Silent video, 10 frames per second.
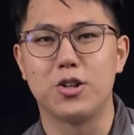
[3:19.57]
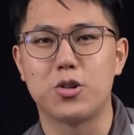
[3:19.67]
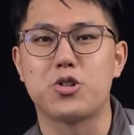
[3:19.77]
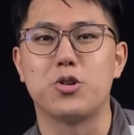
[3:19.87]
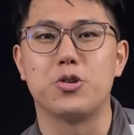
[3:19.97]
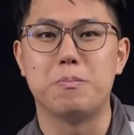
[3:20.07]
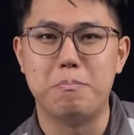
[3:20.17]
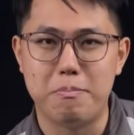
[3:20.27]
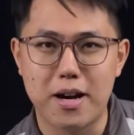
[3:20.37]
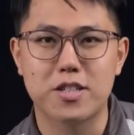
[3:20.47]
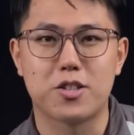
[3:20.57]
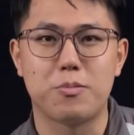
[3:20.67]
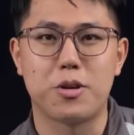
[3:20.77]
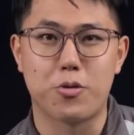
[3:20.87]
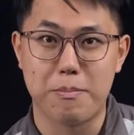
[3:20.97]
so it must be
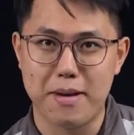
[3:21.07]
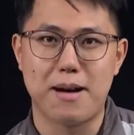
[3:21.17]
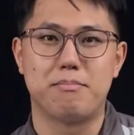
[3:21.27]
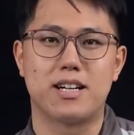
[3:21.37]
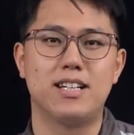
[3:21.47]
remembered.